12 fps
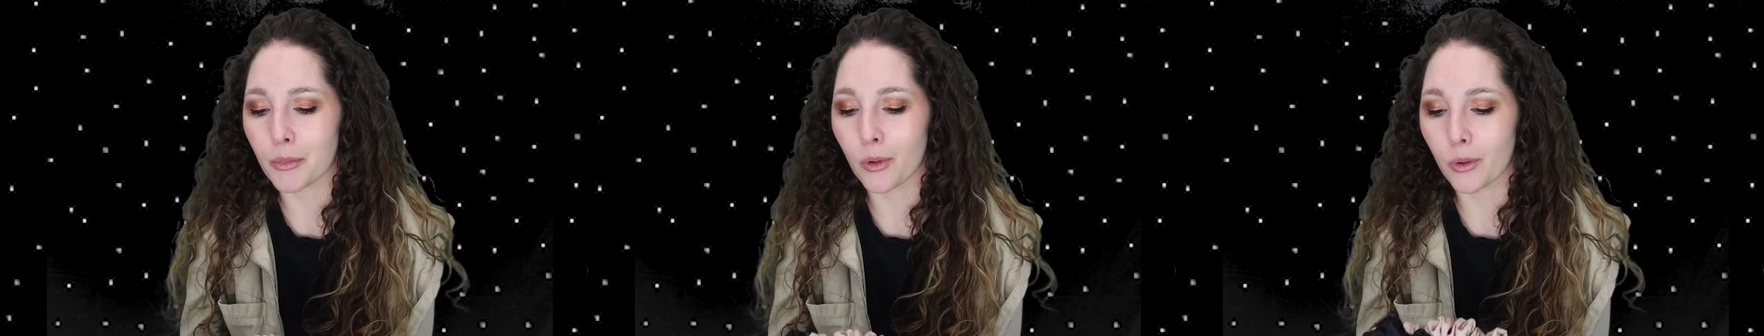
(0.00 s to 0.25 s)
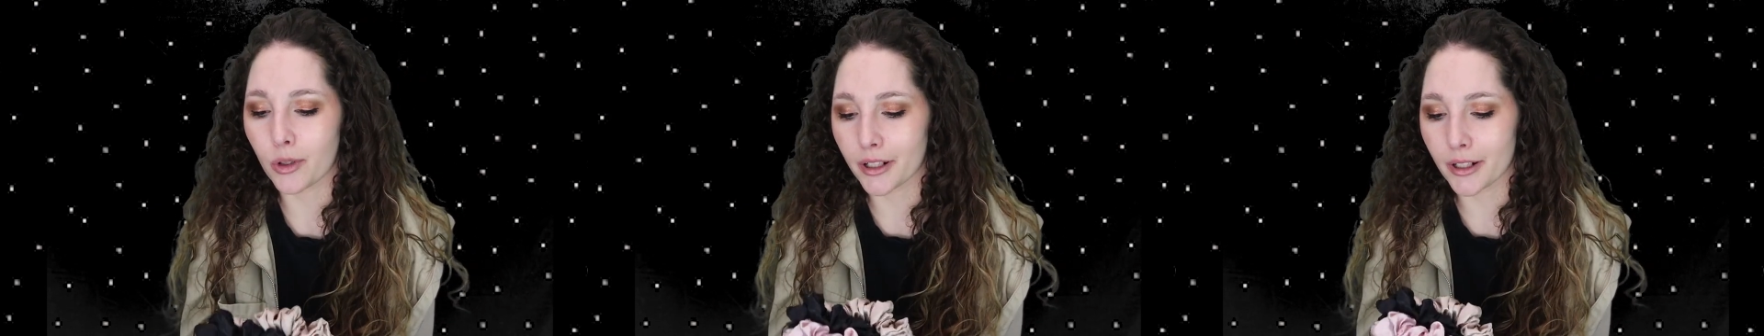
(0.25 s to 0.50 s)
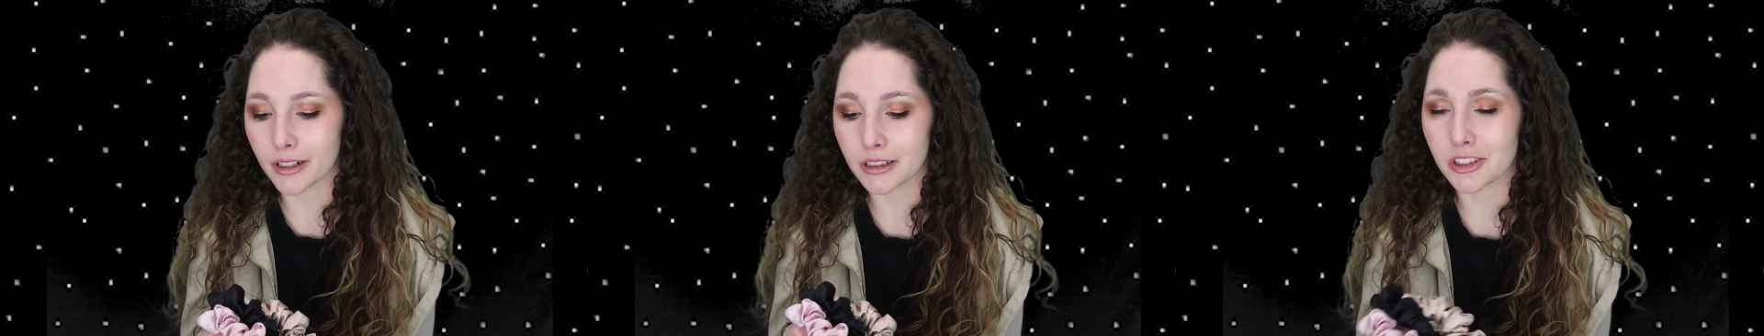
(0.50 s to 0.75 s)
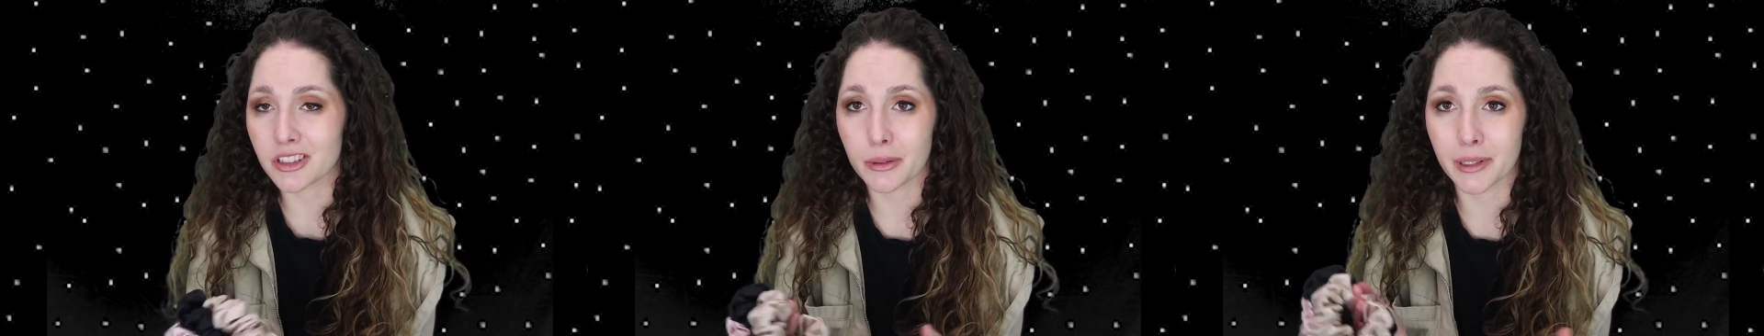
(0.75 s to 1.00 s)
or
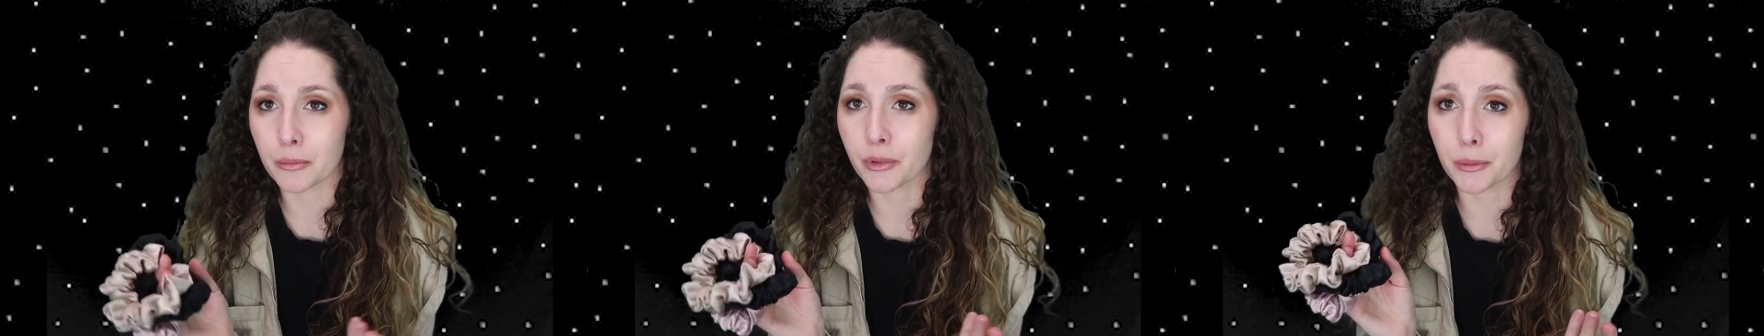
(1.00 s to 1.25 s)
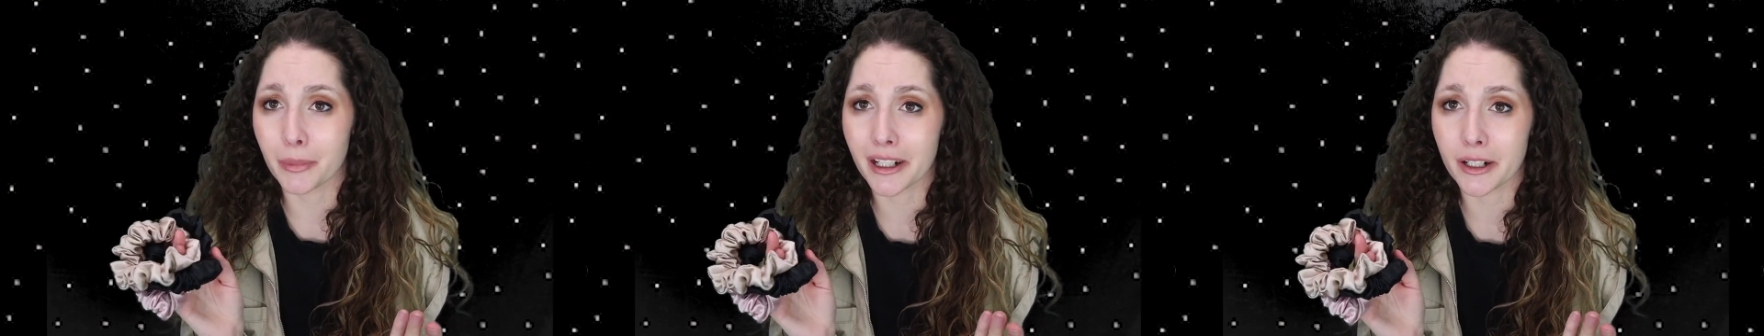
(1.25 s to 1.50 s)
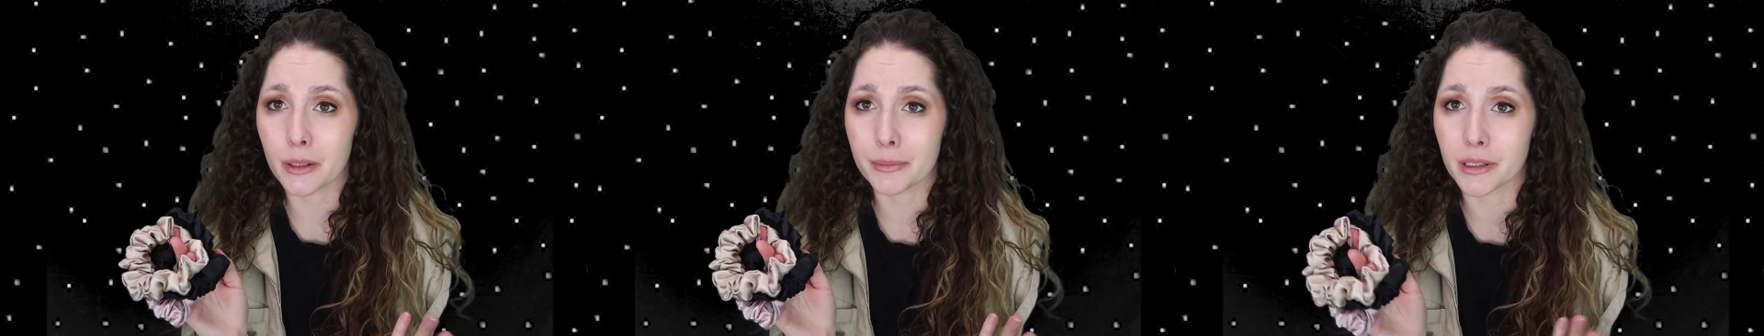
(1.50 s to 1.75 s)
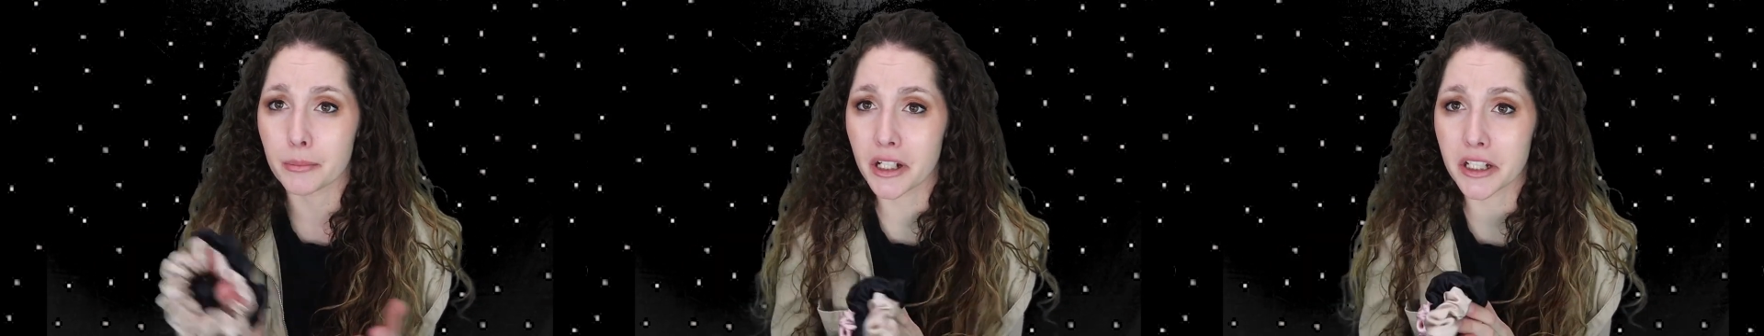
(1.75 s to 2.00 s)
just when I'm putting my hair up
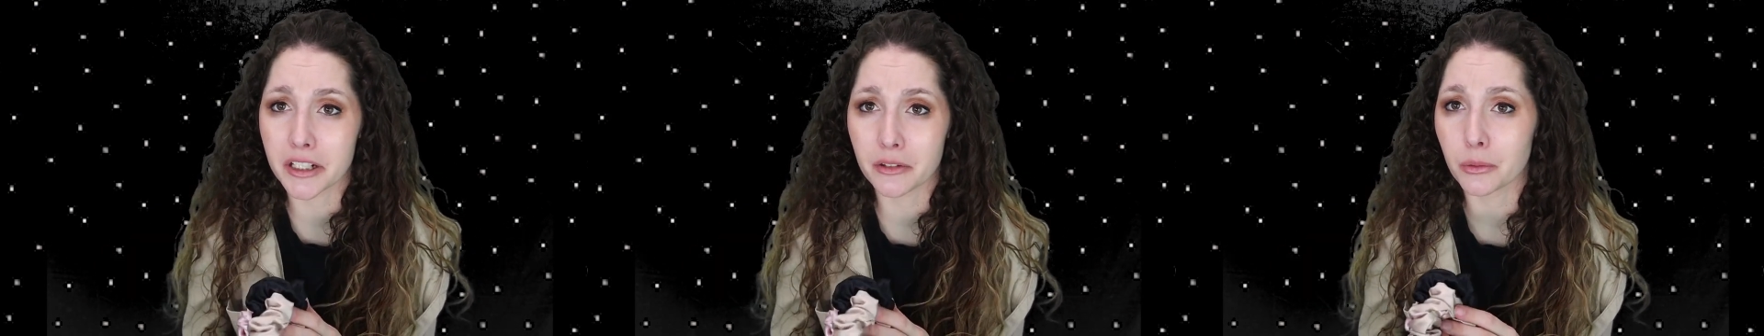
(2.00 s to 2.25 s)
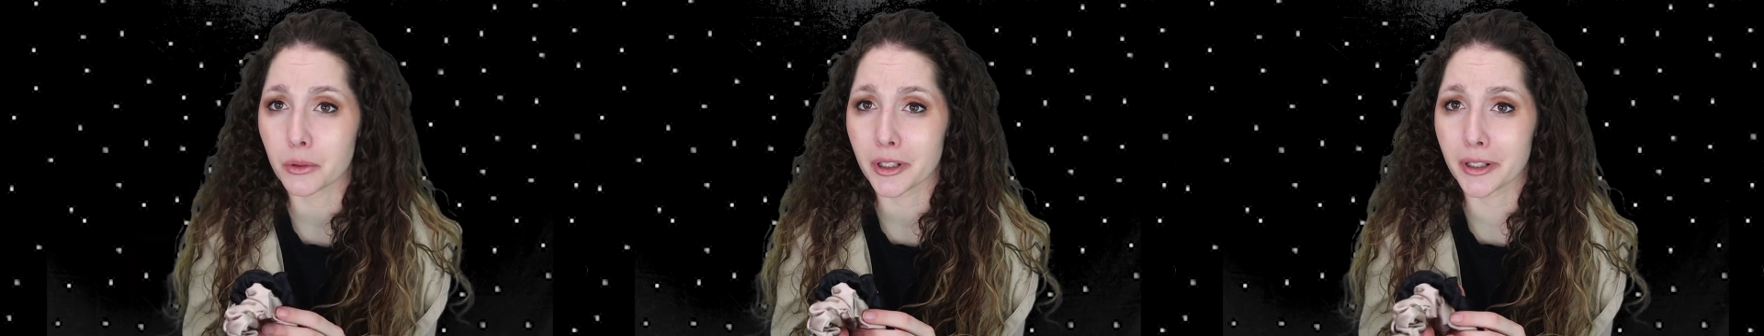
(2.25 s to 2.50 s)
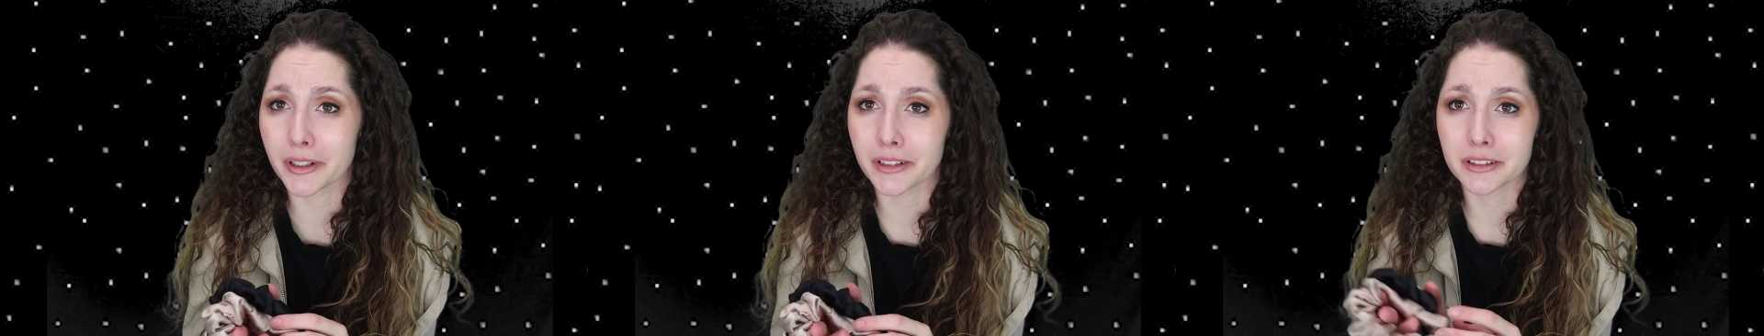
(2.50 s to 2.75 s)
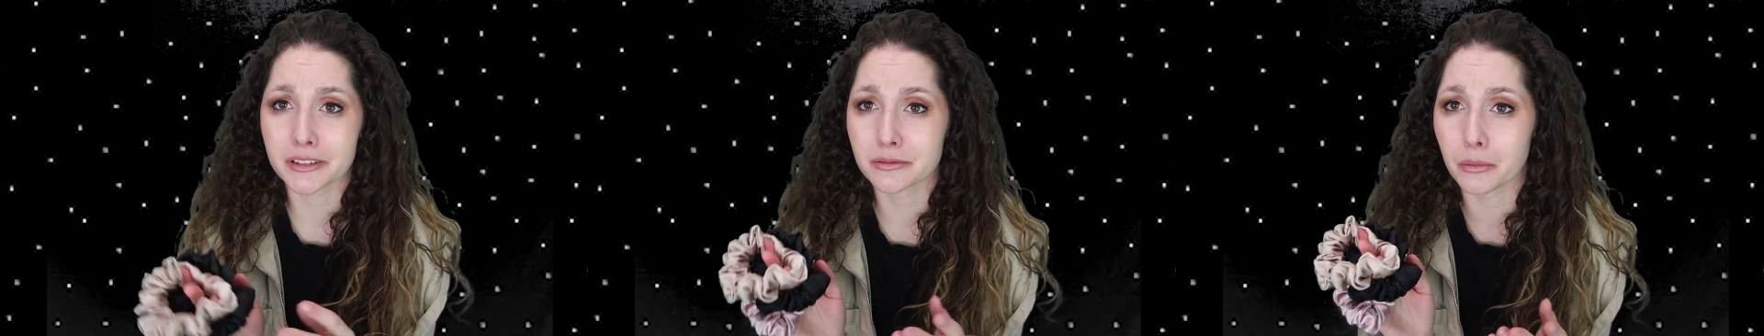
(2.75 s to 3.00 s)
in a bun
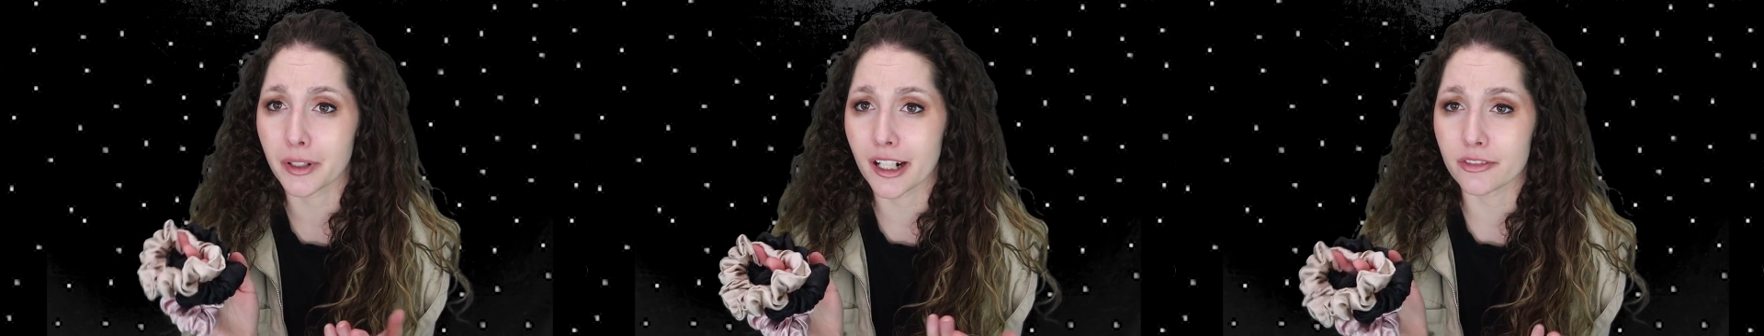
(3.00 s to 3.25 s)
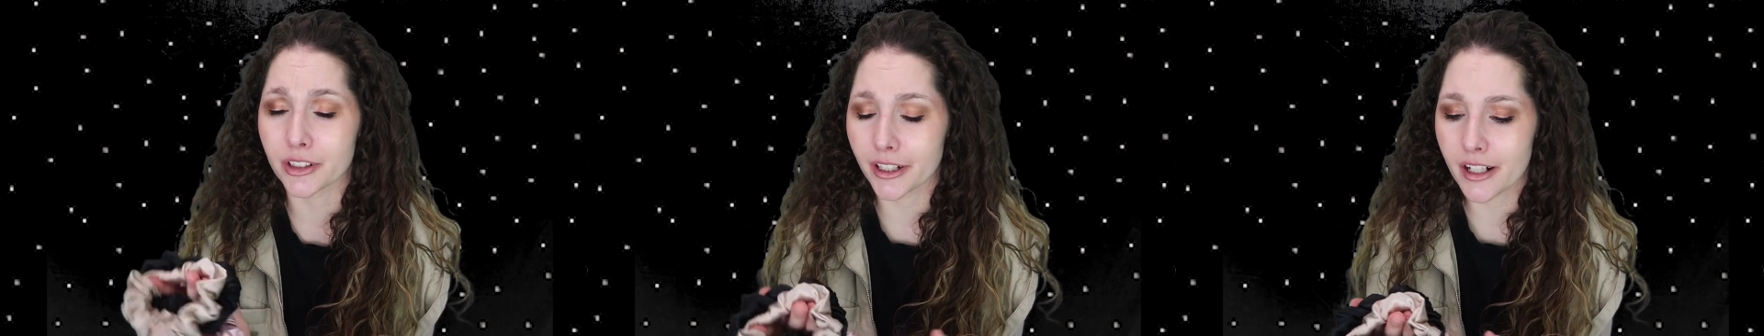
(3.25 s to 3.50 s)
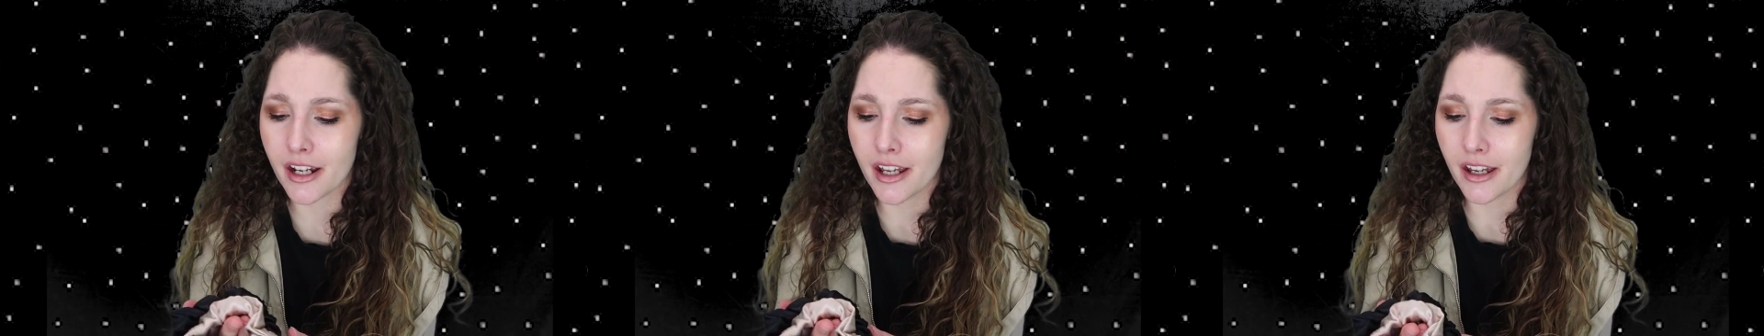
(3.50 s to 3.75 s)
or whatever,